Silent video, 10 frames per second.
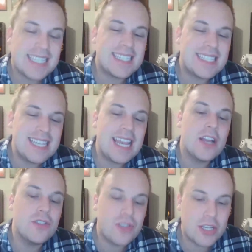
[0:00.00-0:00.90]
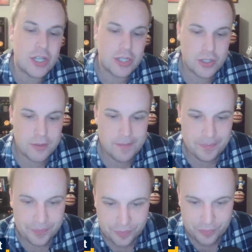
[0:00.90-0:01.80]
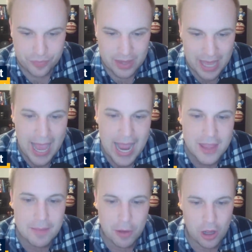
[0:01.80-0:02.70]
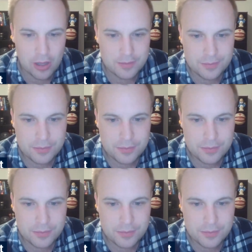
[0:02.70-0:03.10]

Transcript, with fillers: single digits. They had the ball